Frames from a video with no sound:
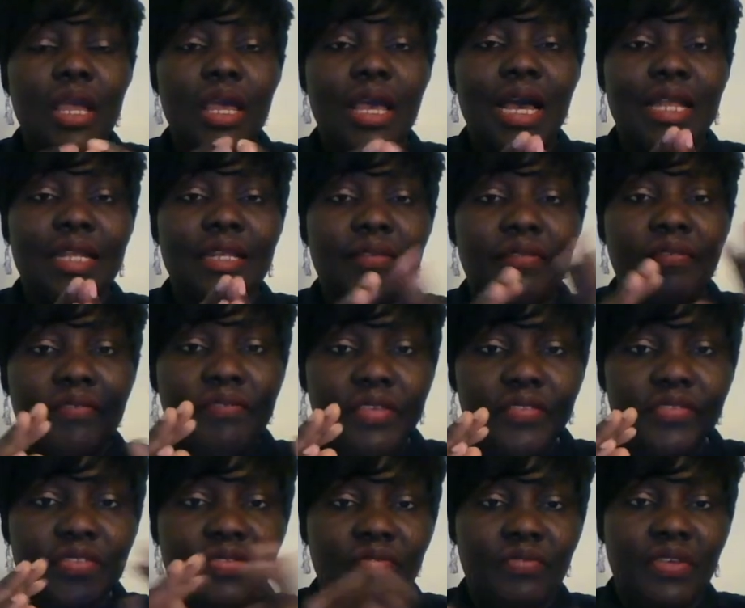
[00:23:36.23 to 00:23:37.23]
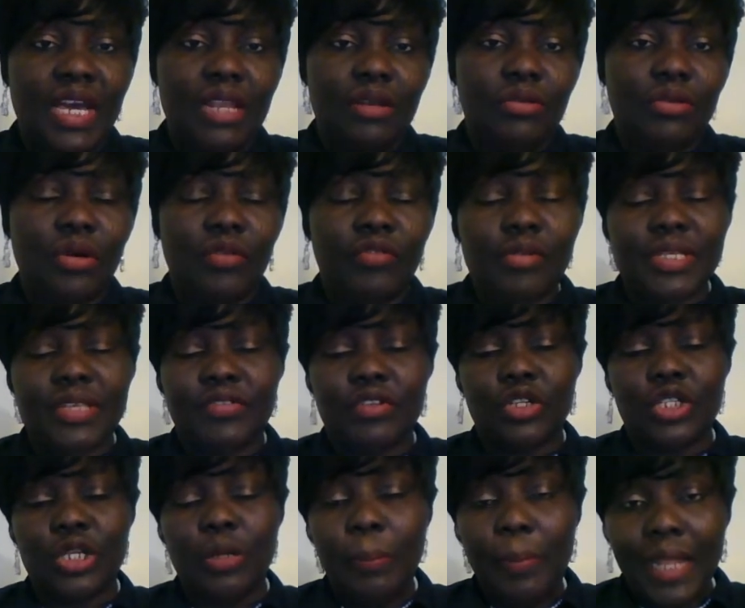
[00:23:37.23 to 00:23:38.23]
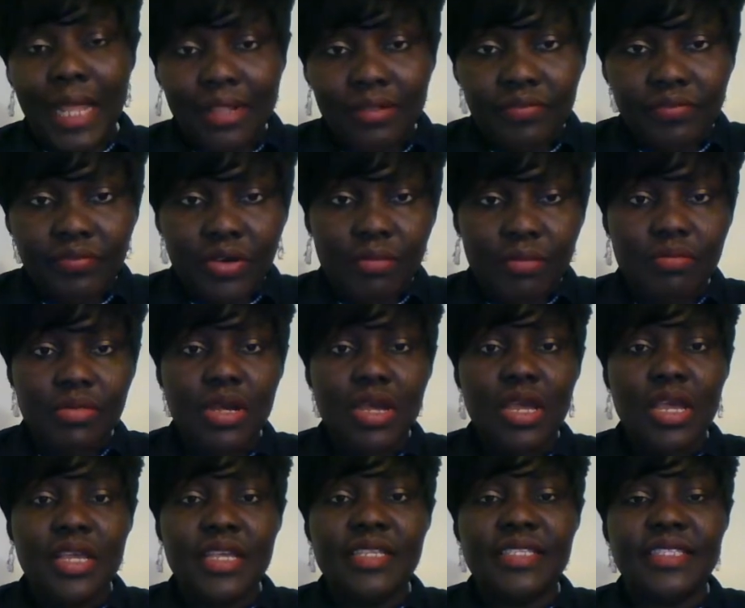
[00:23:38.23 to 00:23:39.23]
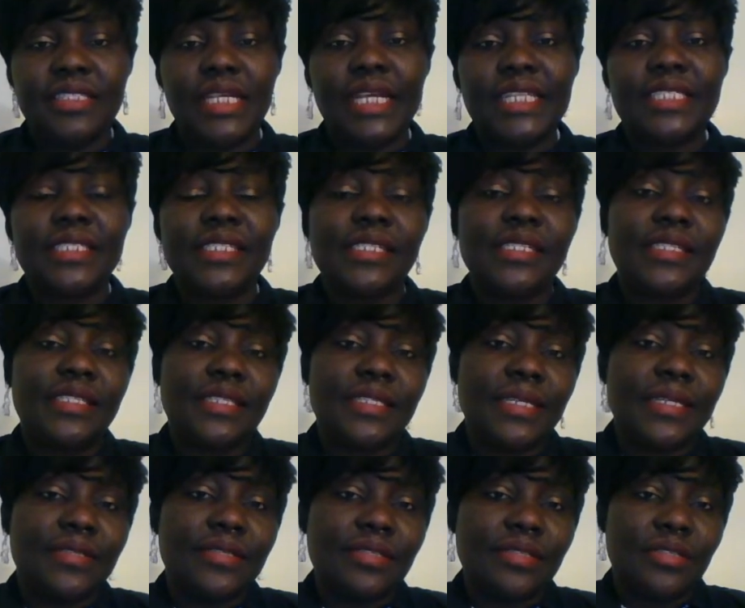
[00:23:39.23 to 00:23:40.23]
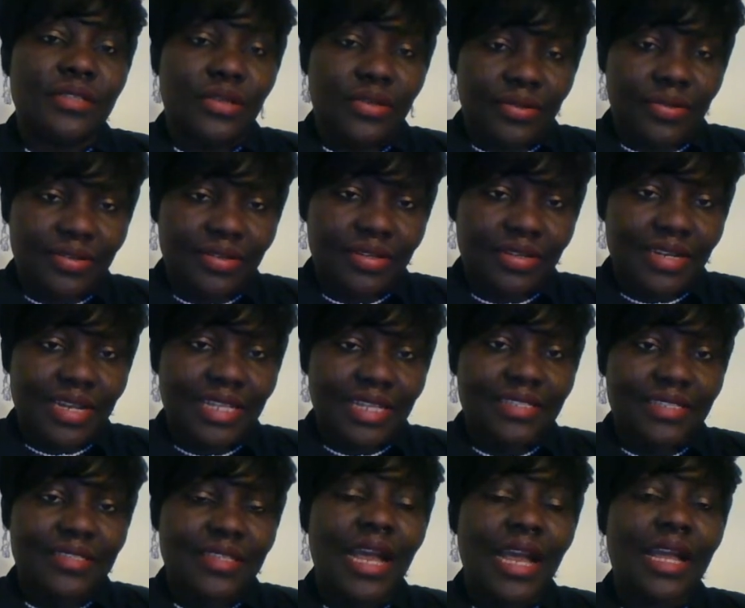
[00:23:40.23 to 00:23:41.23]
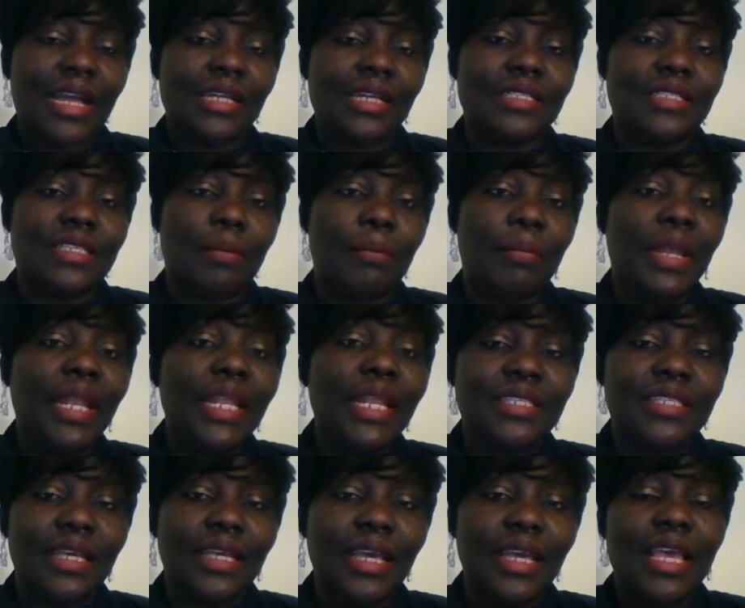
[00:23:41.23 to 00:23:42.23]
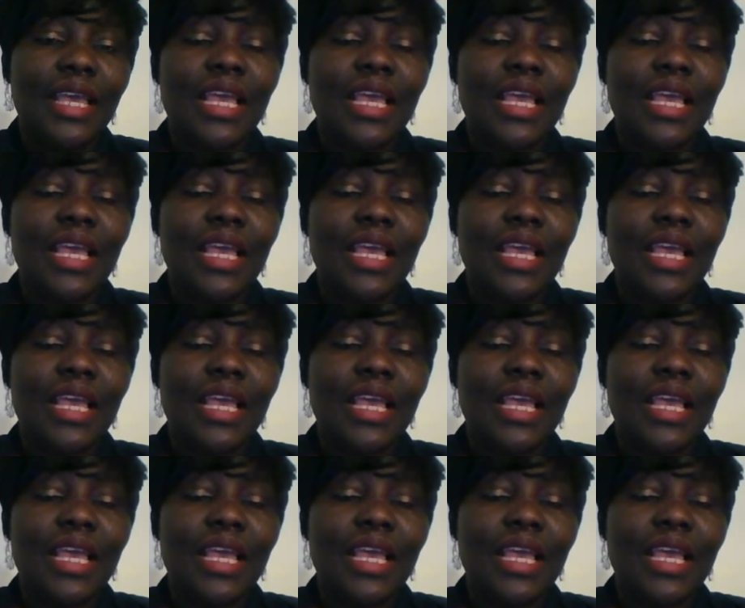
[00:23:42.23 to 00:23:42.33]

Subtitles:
And the fifth value of the education platform is getting things done, that's accountability.